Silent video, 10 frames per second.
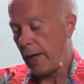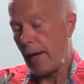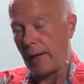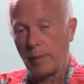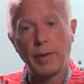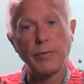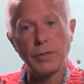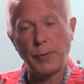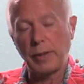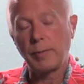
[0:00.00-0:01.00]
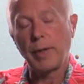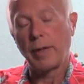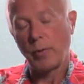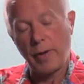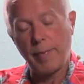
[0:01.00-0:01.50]
I had a little bit of a sprinkle, but on
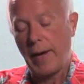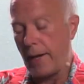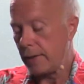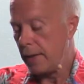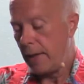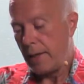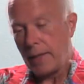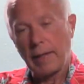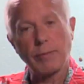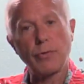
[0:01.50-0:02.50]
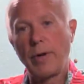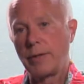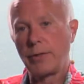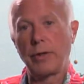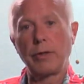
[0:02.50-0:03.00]
the way back, it was raining
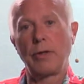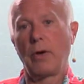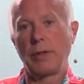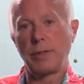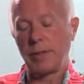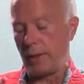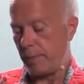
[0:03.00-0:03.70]
so I couldn't hardly see.